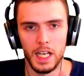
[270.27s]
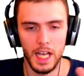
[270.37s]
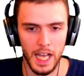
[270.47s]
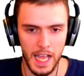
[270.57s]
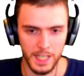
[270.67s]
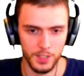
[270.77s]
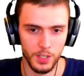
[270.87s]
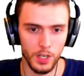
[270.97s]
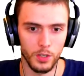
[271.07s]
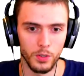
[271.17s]
a
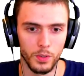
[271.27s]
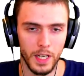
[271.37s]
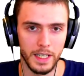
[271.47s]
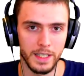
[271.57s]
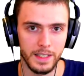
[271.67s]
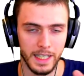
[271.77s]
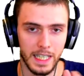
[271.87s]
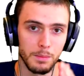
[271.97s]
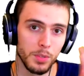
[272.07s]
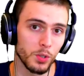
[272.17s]
circle, and it's like
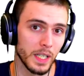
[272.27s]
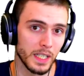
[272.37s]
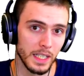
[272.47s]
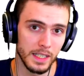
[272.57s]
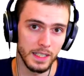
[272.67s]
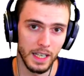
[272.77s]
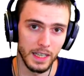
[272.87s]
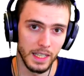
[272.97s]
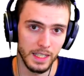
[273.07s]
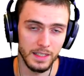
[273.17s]
in between this and
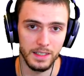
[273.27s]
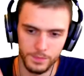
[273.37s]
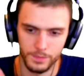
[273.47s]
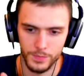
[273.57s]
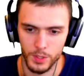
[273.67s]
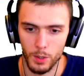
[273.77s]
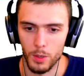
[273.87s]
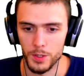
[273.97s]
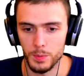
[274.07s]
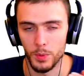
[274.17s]
this. So it
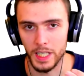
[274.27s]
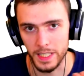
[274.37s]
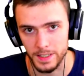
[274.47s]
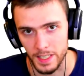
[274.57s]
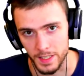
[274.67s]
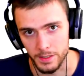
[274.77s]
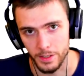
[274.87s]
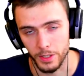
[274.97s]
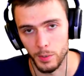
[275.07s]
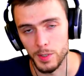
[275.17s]
won't spawn inside the
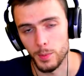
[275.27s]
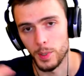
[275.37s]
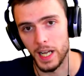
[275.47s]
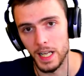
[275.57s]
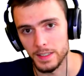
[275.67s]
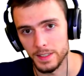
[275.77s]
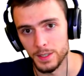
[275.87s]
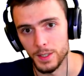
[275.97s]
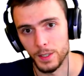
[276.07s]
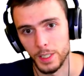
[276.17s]
circle, it won't spawn outside the
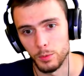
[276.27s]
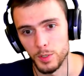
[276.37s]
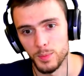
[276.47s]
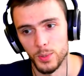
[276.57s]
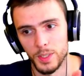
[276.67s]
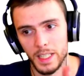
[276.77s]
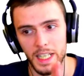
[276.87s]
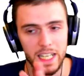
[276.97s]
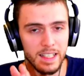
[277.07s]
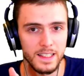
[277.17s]
circle, it will spawn
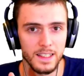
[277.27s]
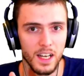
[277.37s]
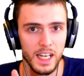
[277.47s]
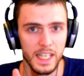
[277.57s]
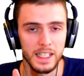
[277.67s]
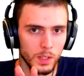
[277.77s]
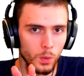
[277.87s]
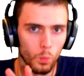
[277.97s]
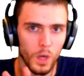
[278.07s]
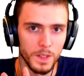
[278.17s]
inside
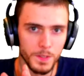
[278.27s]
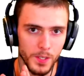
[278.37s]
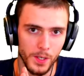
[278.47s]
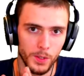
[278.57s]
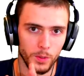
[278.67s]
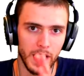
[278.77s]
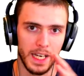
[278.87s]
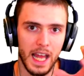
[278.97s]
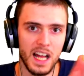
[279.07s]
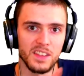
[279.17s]
one circle and
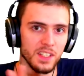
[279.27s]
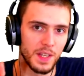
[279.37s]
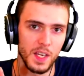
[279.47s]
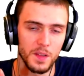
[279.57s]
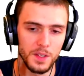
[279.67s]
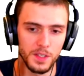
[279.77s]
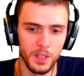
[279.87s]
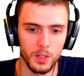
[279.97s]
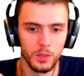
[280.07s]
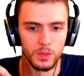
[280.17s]
outside the other
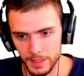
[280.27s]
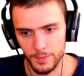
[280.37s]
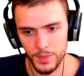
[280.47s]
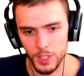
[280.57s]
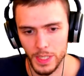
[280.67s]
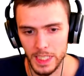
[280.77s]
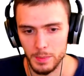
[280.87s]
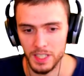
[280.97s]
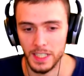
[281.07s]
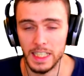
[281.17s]
circle. So it needs to be
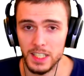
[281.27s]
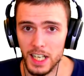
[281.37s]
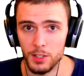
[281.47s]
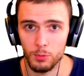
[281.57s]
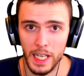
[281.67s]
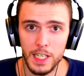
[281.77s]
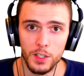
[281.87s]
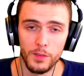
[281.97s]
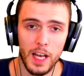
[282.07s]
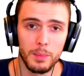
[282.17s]
just outside of the range
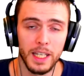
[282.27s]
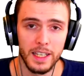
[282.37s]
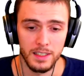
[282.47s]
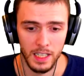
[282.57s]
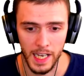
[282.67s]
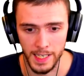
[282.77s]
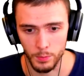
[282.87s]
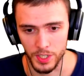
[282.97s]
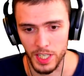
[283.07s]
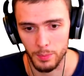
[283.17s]
of our player's light,
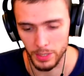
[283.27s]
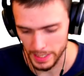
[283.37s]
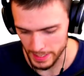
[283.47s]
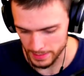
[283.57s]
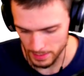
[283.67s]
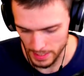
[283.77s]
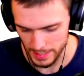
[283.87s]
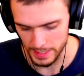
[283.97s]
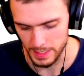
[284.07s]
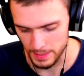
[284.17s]
which our player's light
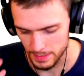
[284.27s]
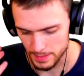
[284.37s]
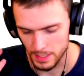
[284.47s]
is